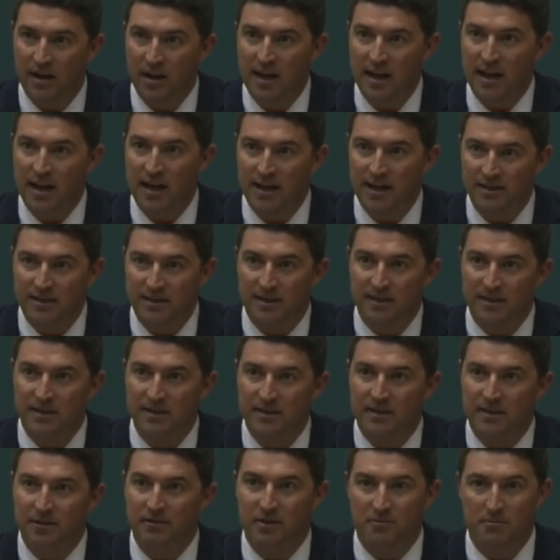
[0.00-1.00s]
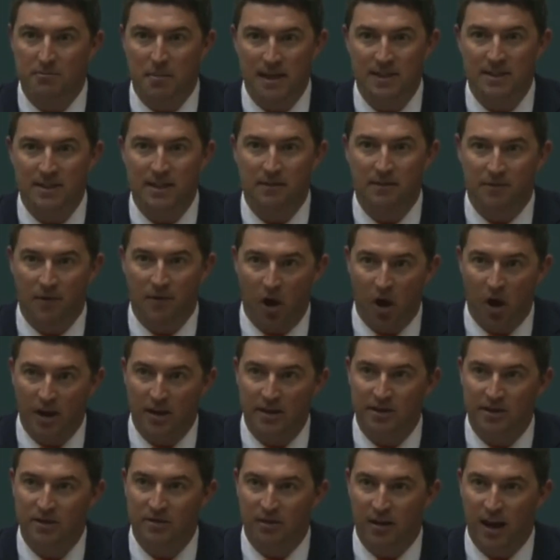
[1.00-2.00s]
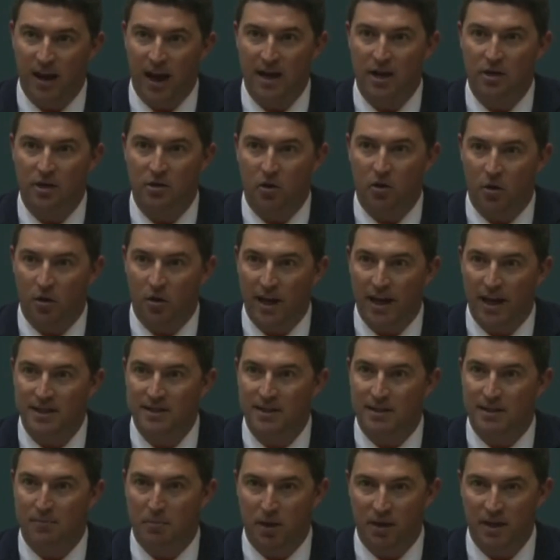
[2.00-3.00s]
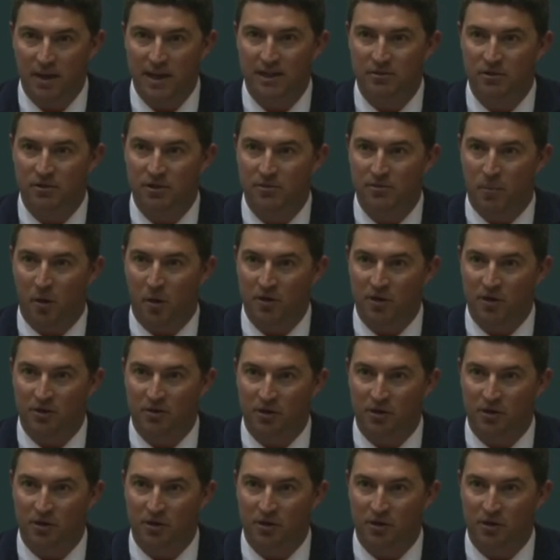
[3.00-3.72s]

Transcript: incidents of domestic violence-related call-outs that police responded